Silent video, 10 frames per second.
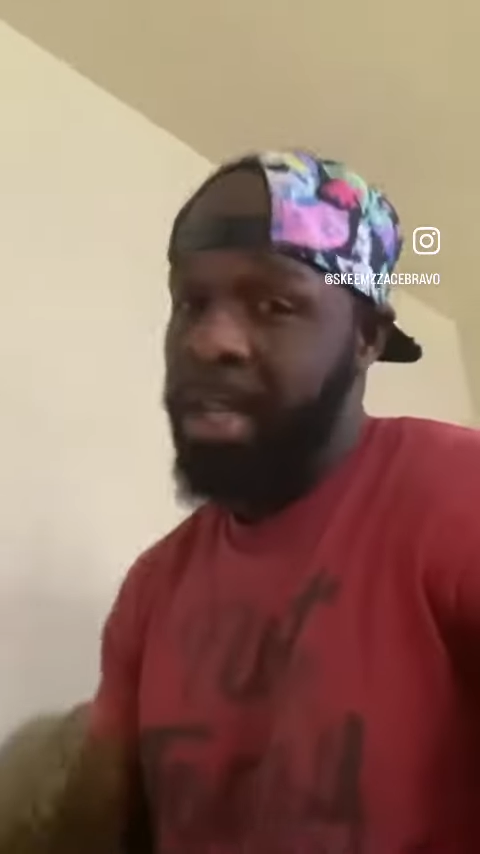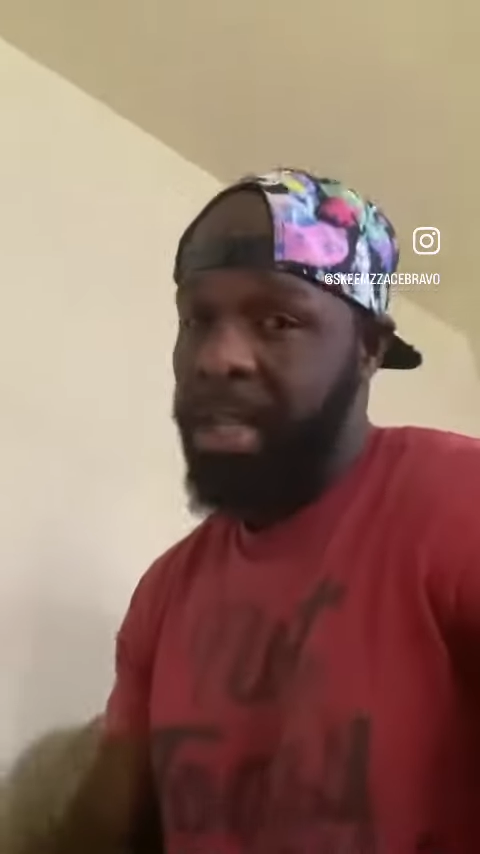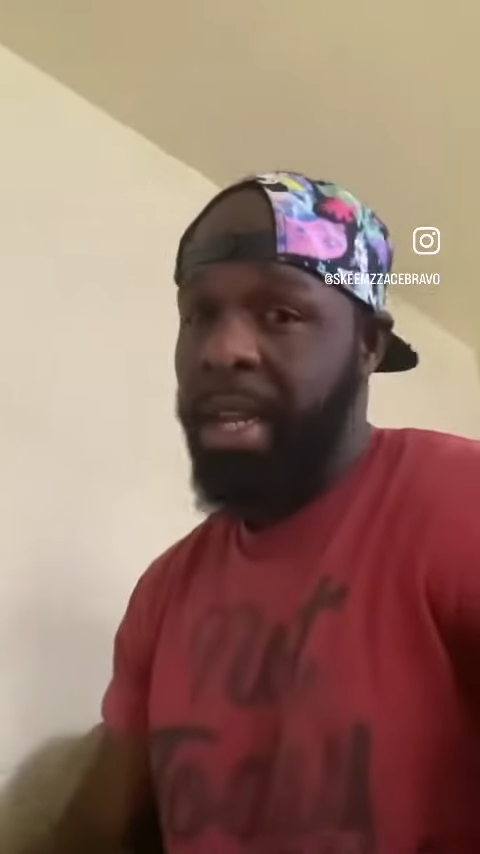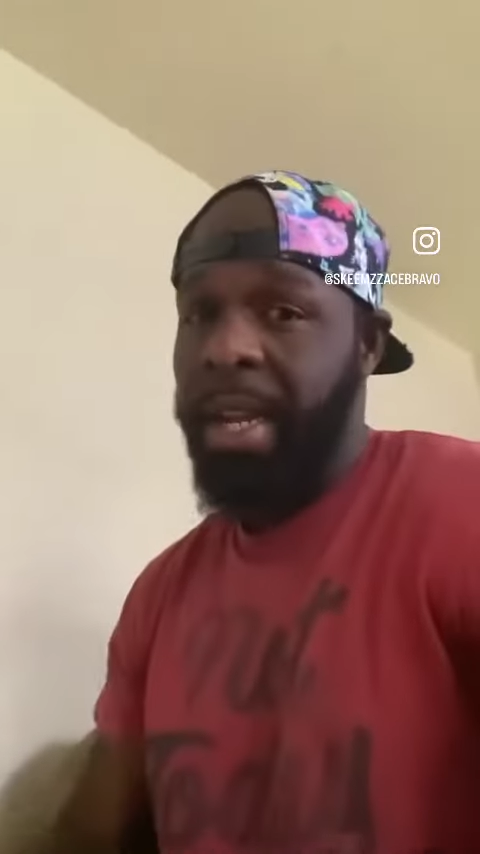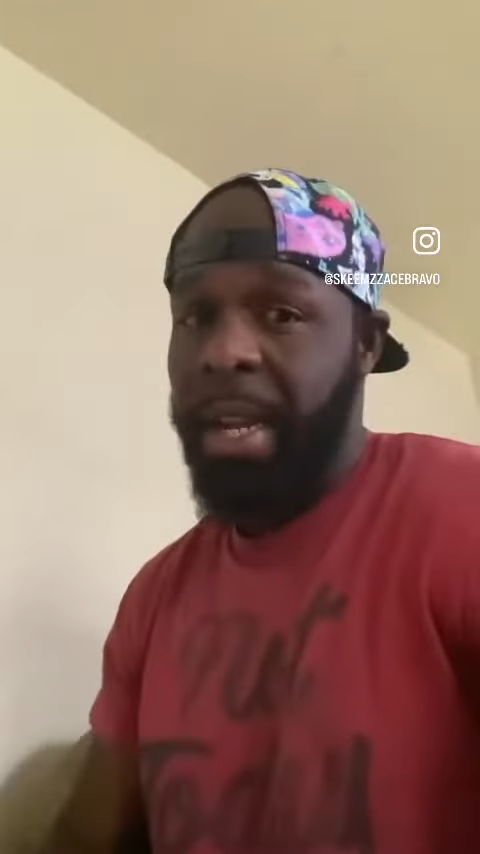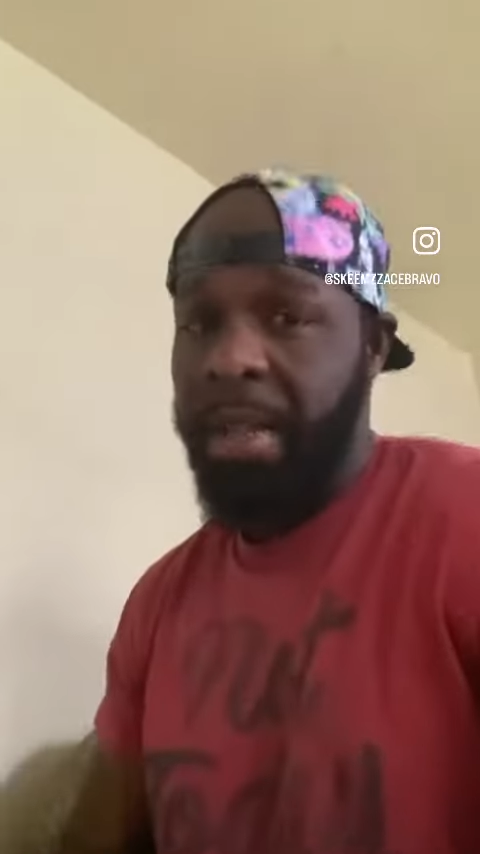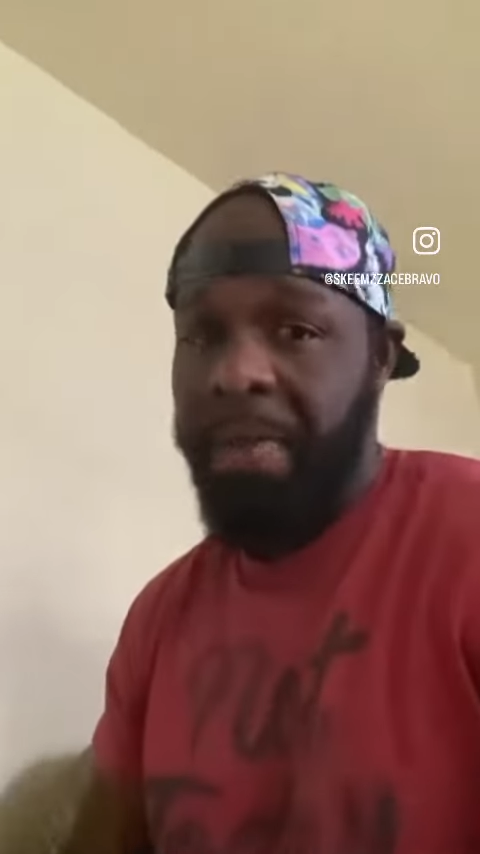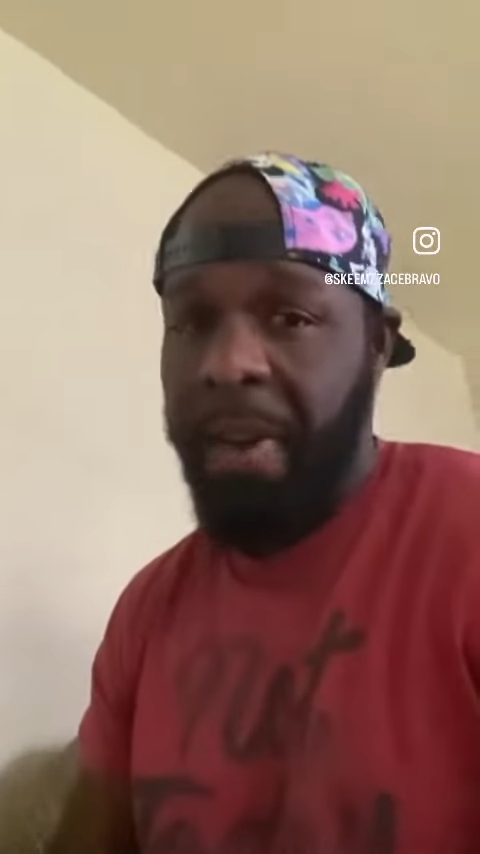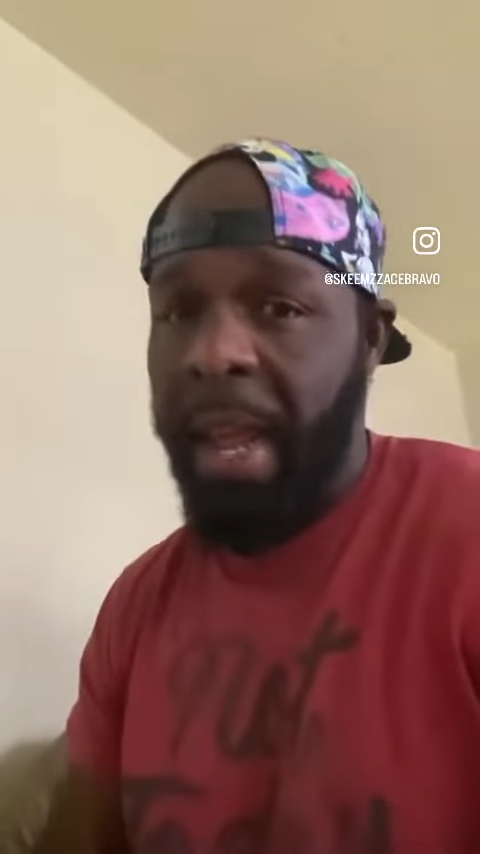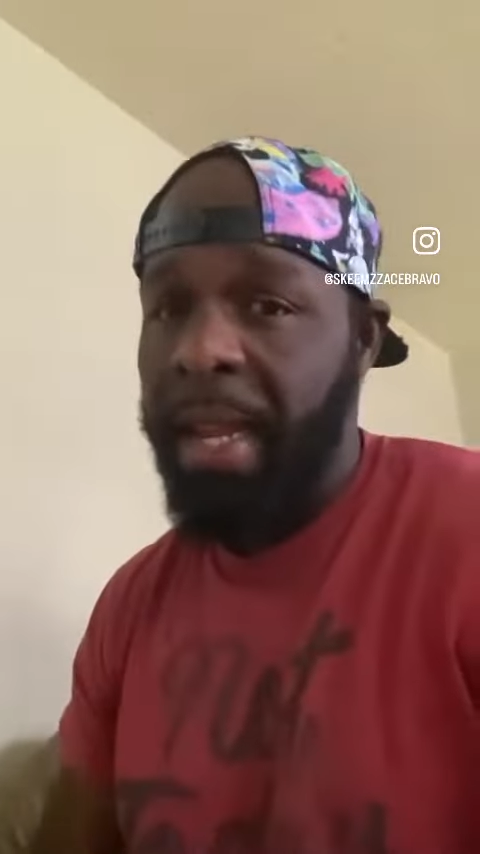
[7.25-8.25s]
check out the
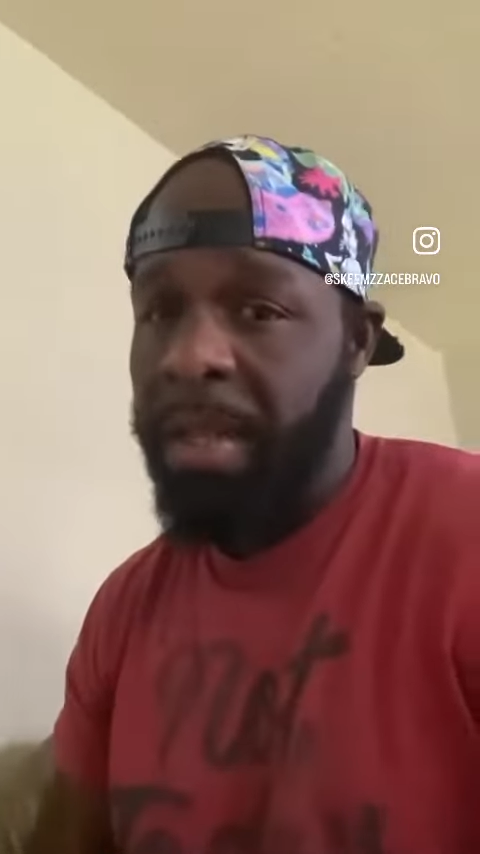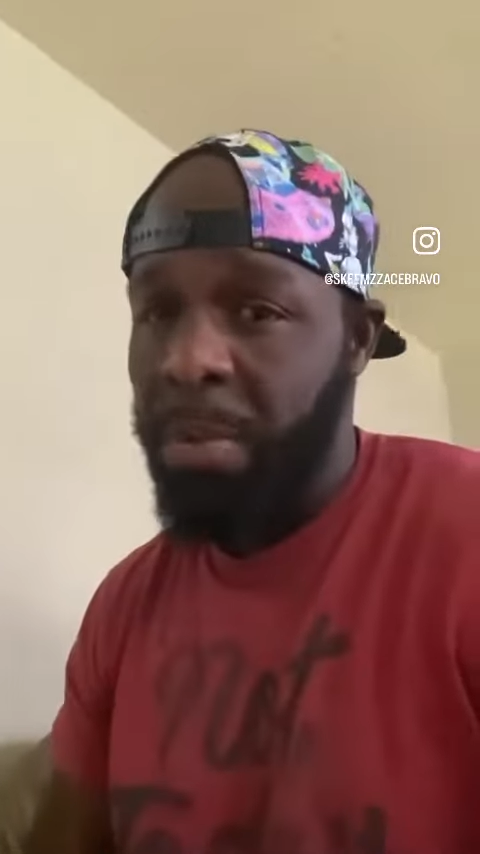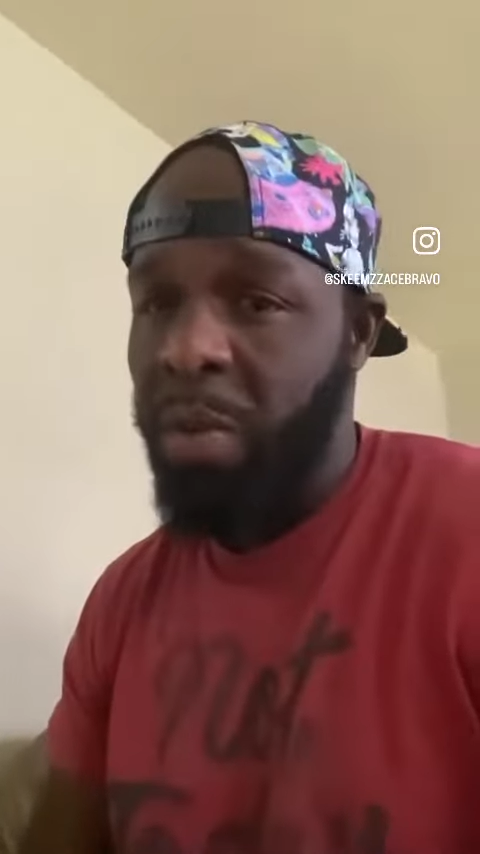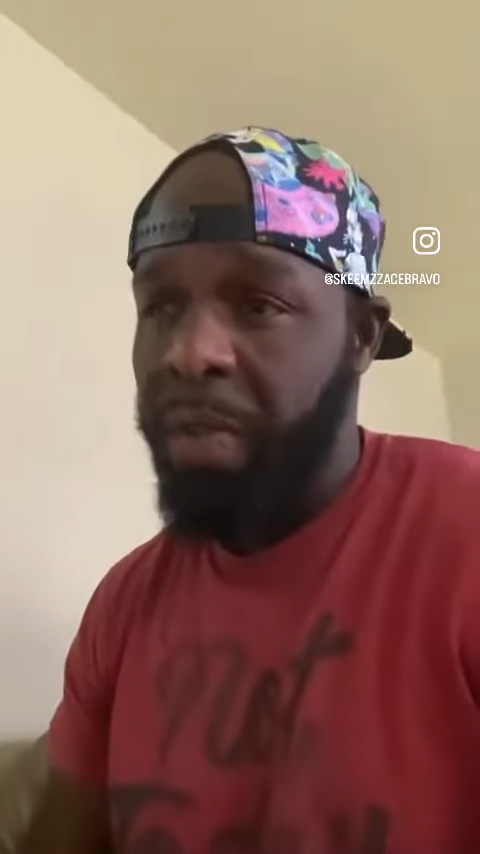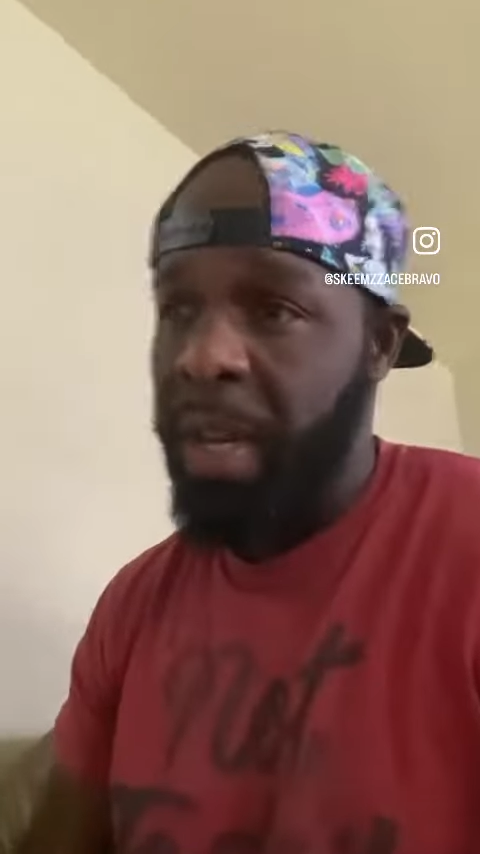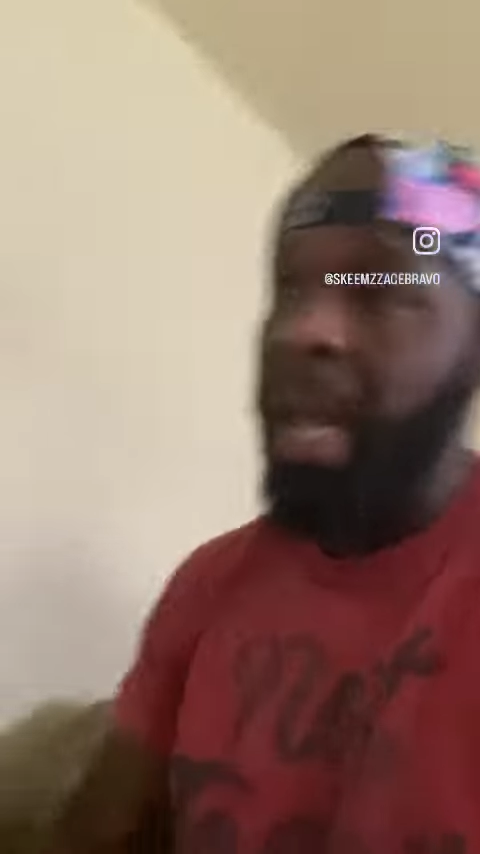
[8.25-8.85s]
Flash movie.